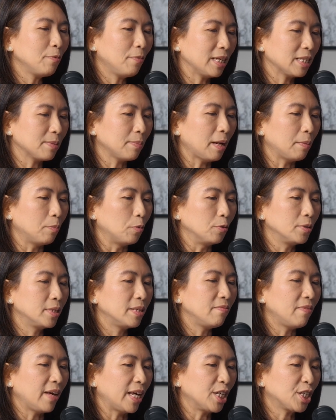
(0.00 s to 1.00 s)
what's my
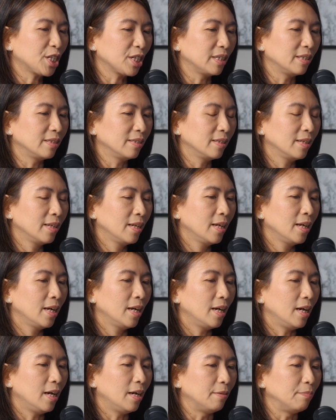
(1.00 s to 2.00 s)
motivation
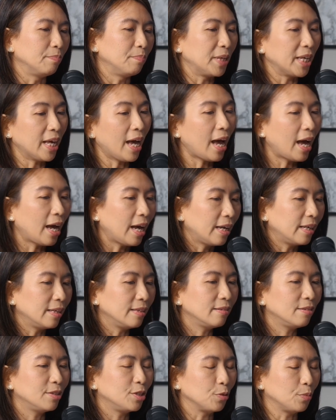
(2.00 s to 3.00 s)

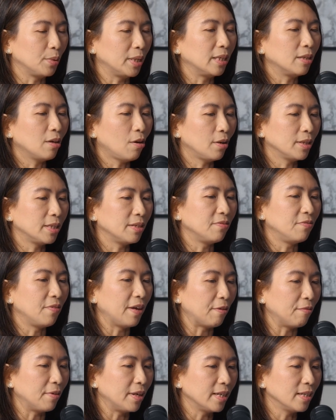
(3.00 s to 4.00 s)
behind doing all the
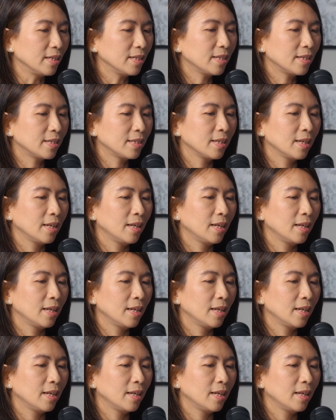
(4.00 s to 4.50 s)
various